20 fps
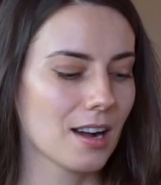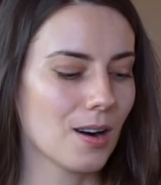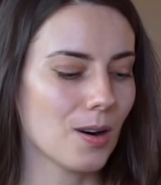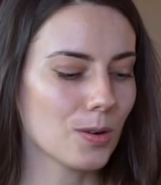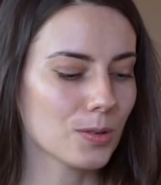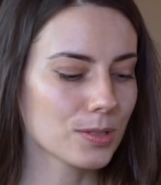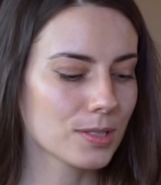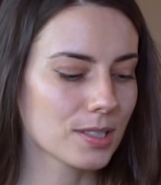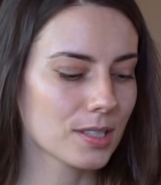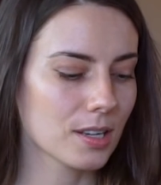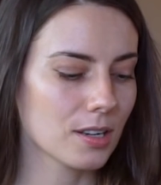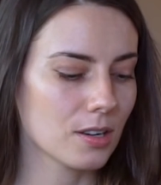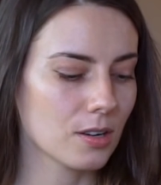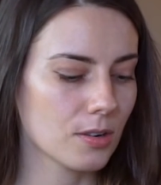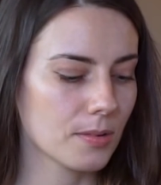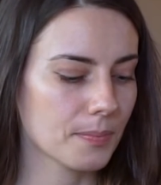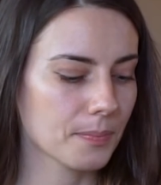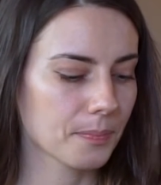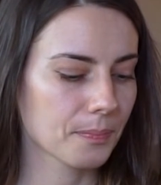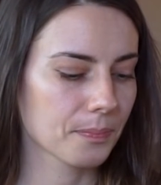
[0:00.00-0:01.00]

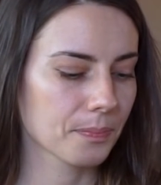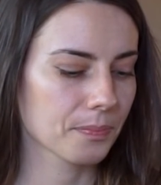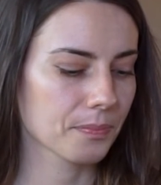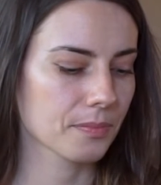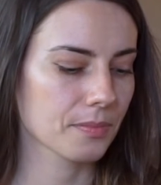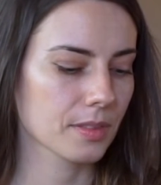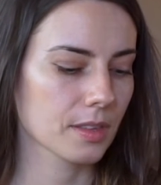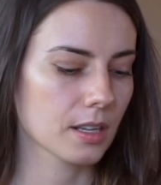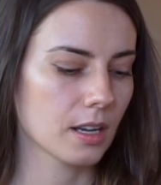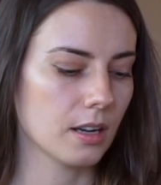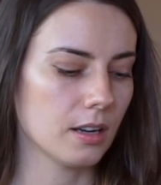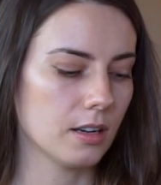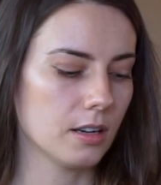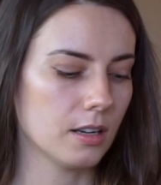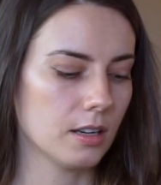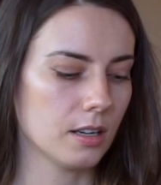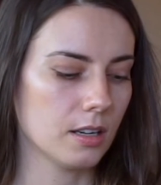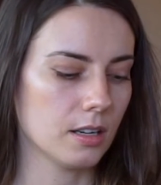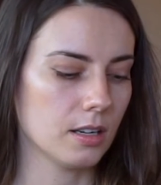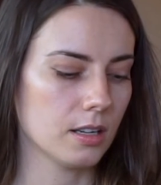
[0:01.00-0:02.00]
Also,
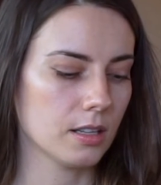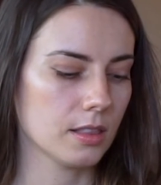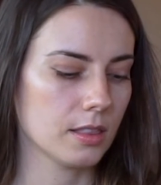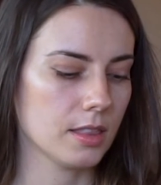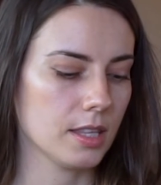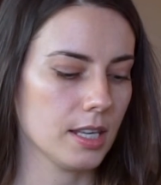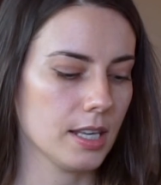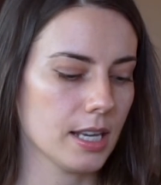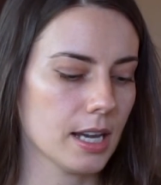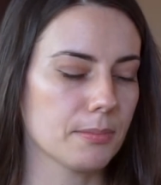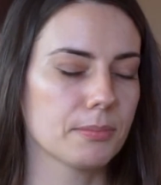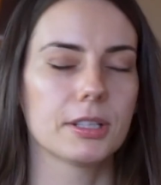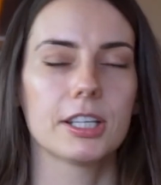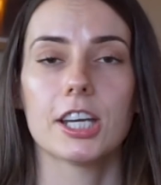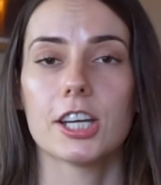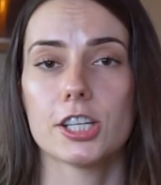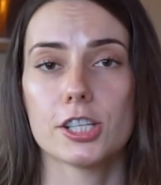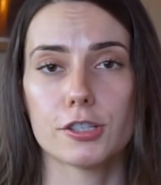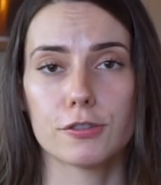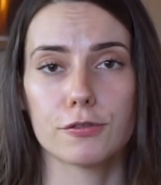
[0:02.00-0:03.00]
the
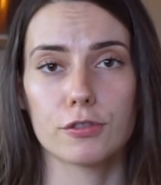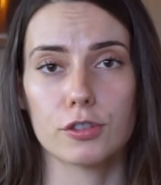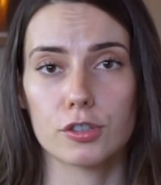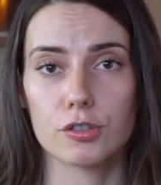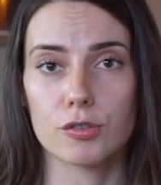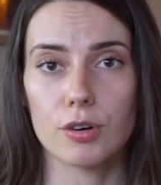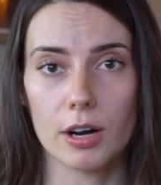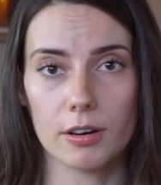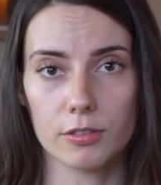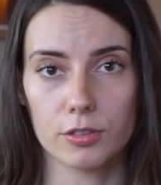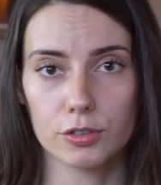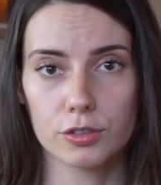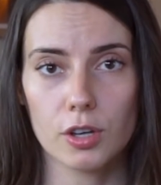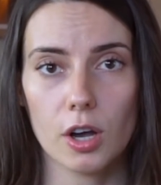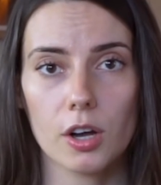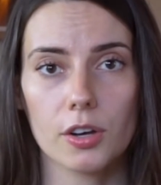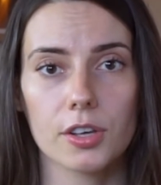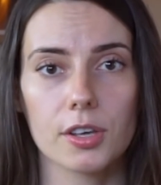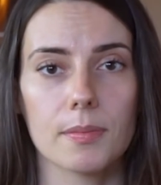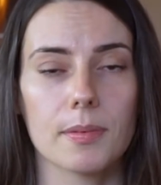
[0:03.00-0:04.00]
application for travel
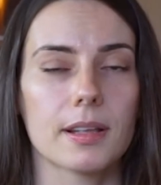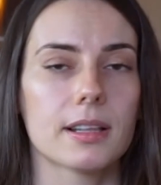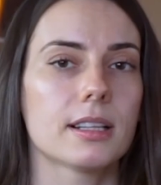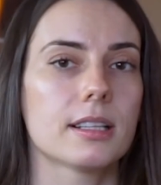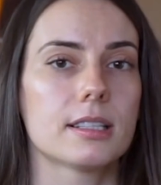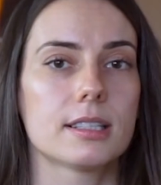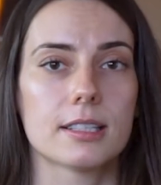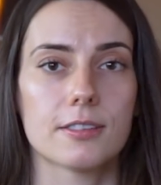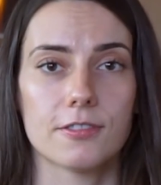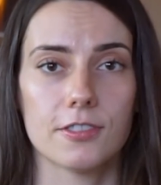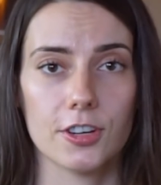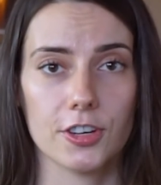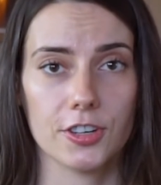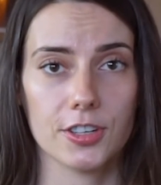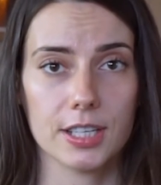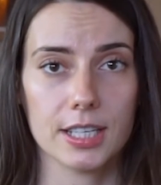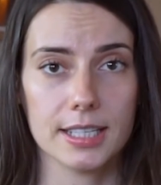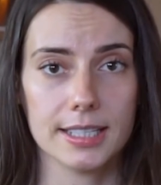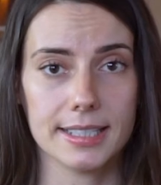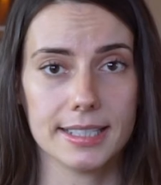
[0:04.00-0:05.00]
documents, it's a
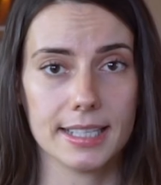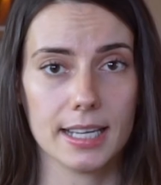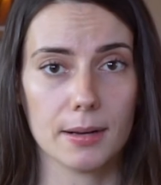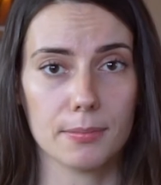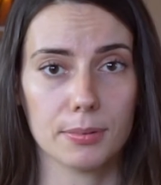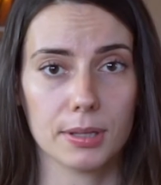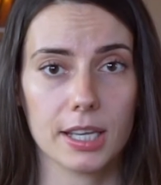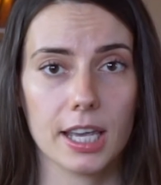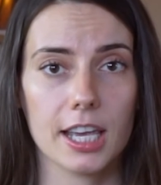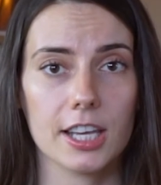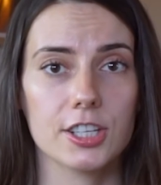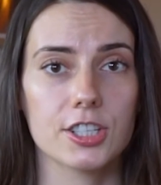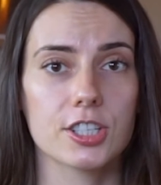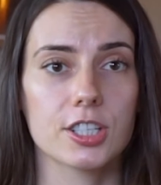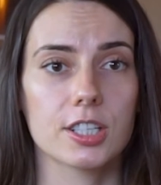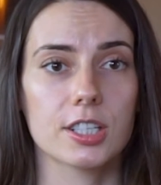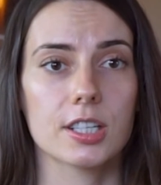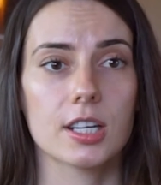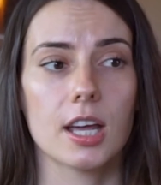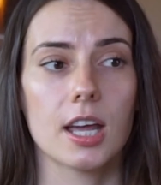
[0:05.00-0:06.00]
very easy
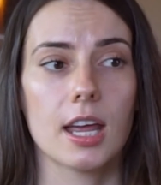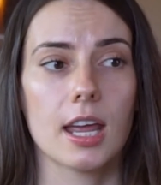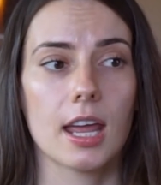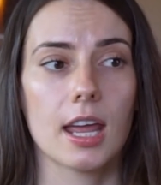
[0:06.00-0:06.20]
application,